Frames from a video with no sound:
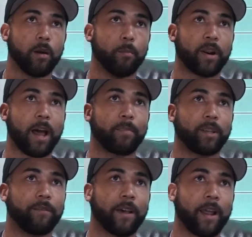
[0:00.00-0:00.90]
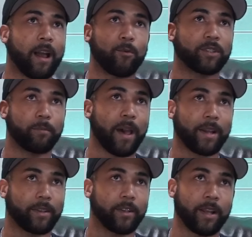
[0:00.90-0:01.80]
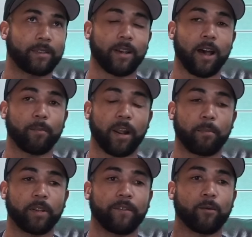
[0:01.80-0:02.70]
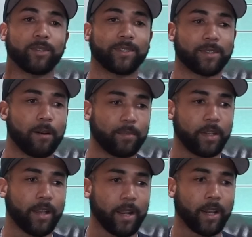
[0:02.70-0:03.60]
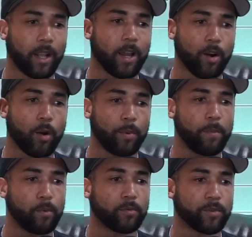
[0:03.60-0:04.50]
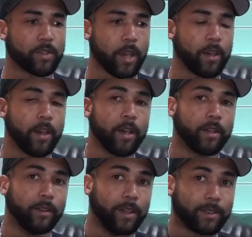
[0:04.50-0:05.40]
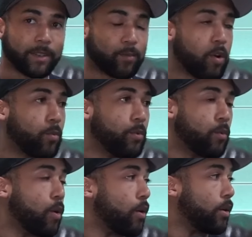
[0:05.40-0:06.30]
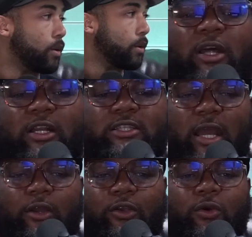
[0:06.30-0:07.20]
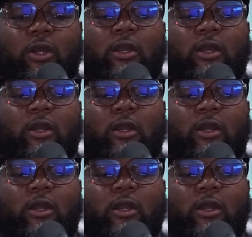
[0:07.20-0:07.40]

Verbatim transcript: but I believe that, and I wasn't back then in that time, but I believe there was something that inclined our people to say, "This is what we want." We want I'm to acceptance.